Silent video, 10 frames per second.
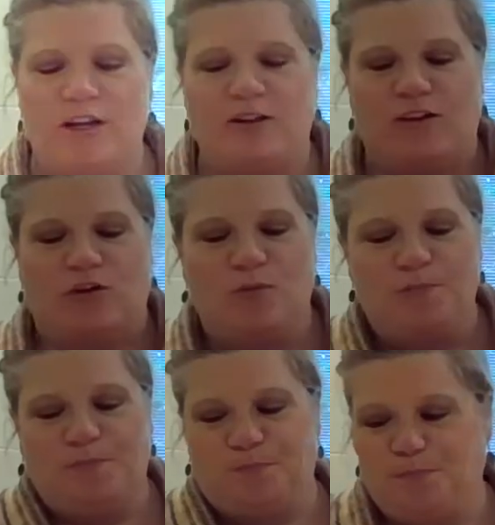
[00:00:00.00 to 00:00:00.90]
to do
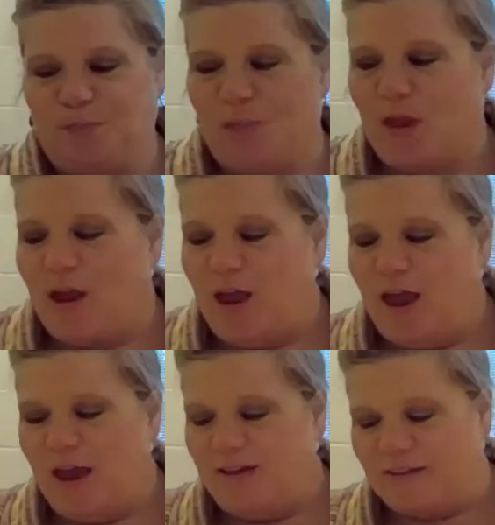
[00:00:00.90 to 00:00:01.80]

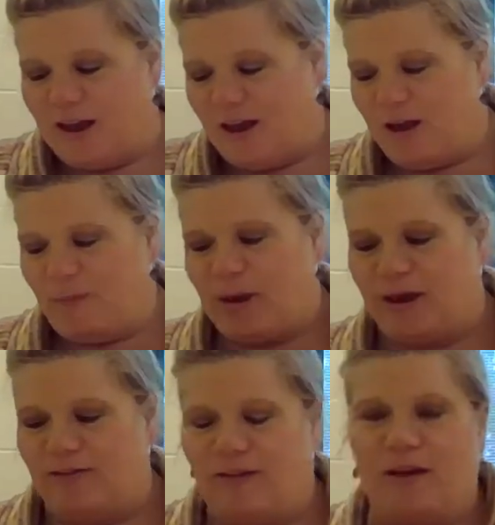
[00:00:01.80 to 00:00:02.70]
is I
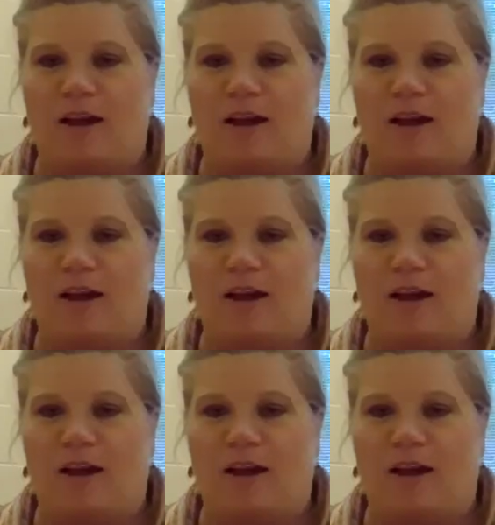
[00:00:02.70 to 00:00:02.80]
picked a